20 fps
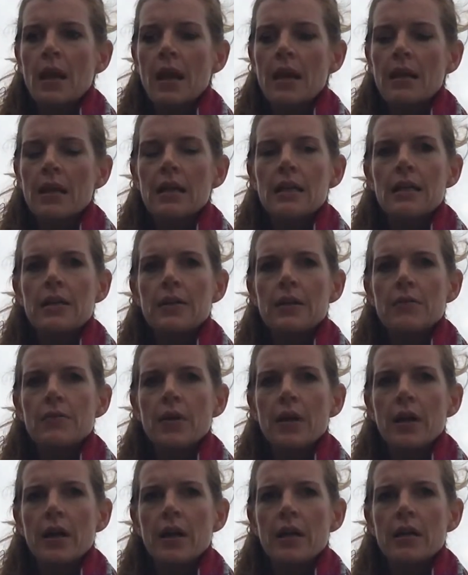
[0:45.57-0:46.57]
and clearing
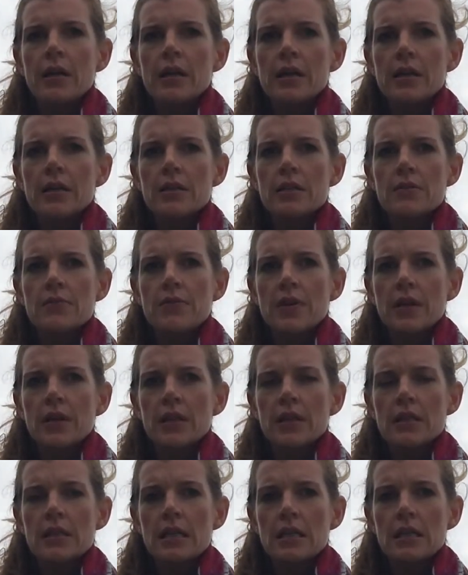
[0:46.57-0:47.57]
various
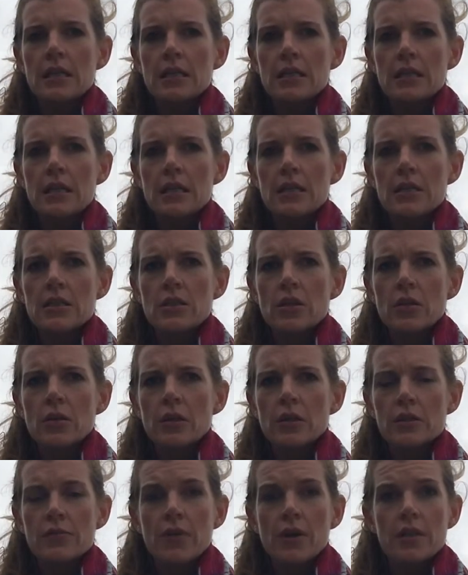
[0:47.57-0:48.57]
illnesses
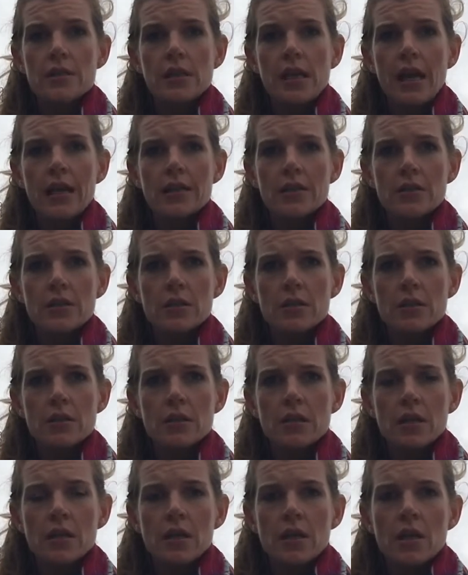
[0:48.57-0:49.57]
going as far as
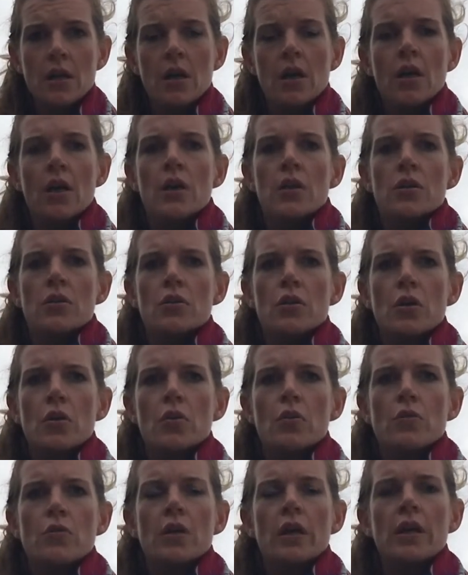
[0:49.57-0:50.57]
cancers.
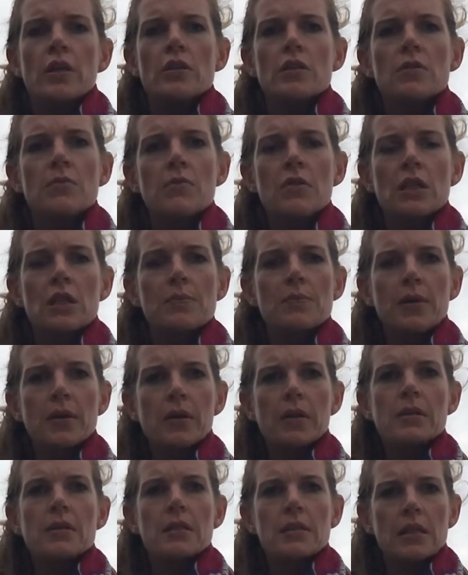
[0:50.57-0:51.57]
So there are some of the
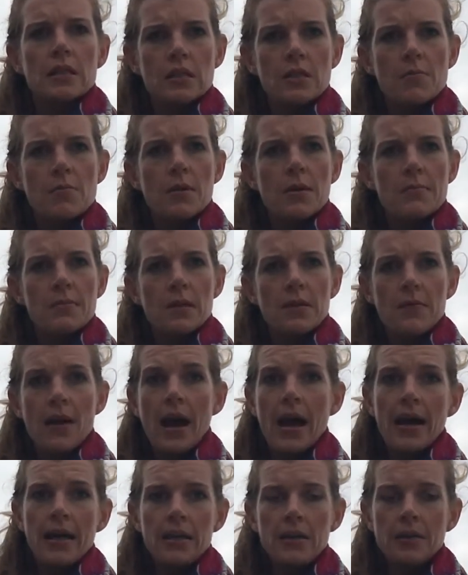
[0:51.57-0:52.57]
experiences that some people have
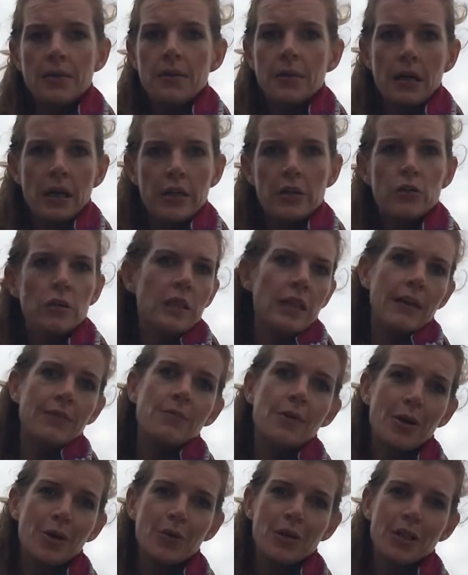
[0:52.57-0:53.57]
had. I only have
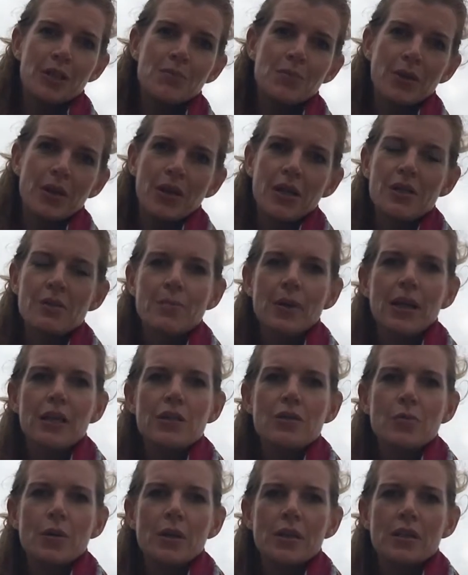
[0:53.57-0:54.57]
my own experience, but I
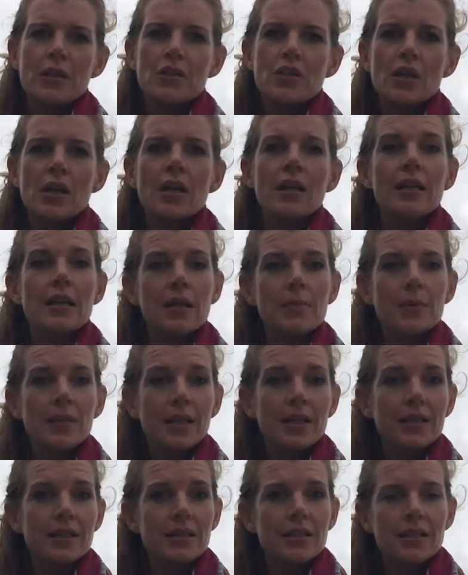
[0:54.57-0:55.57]
just wanted to share a little bit
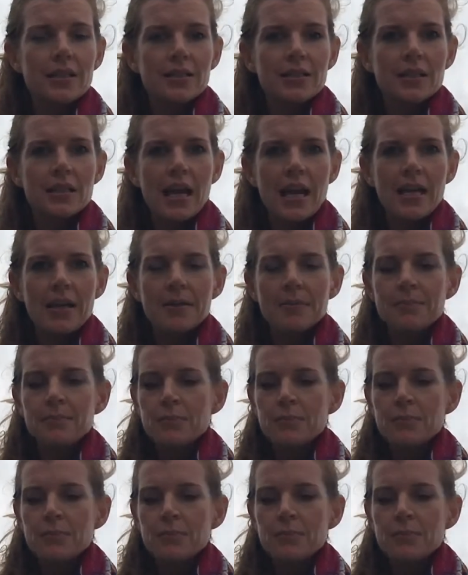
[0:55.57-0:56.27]
on it here today.